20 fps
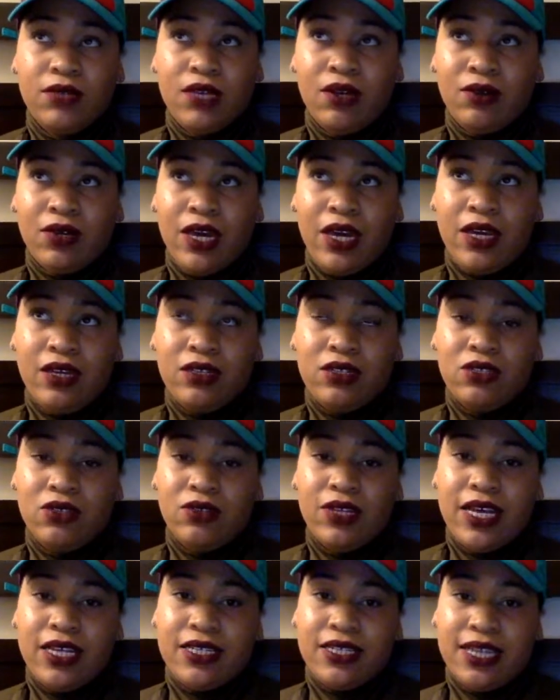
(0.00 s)
Okay, so
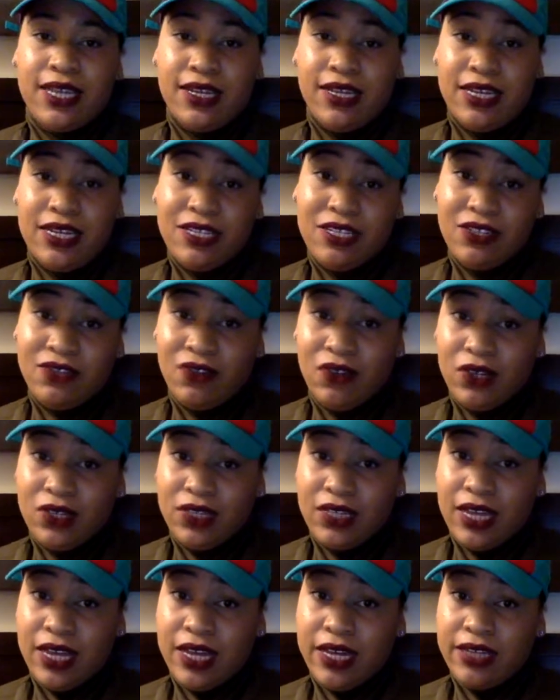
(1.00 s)
that's that lady's
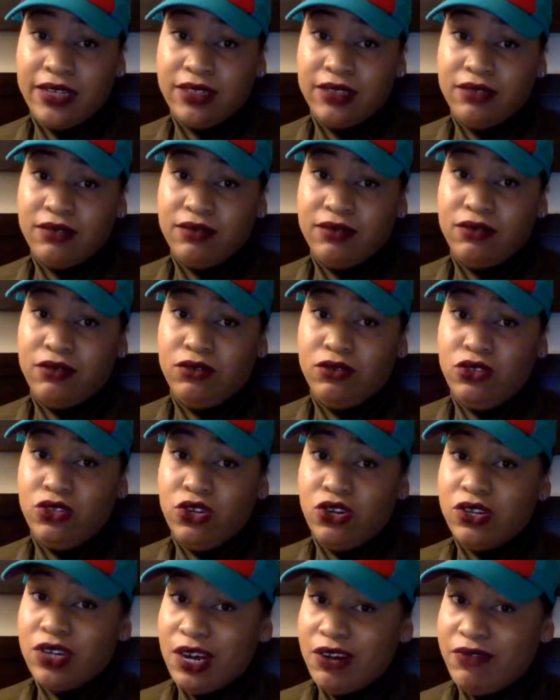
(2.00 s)
fault that
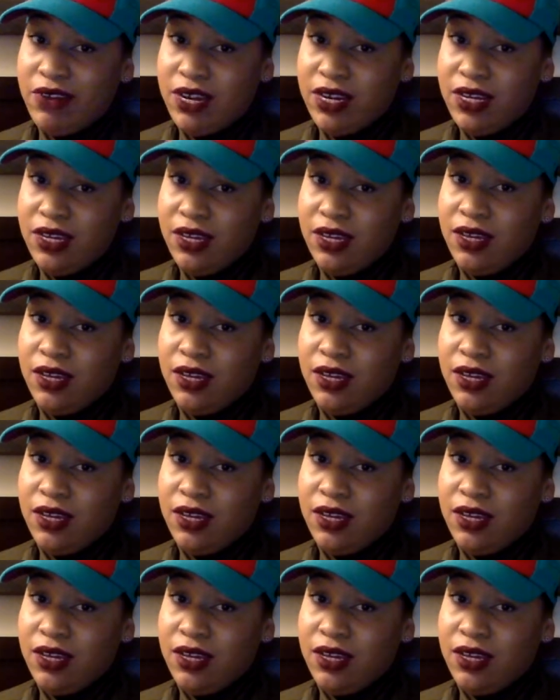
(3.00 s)
you're not ready?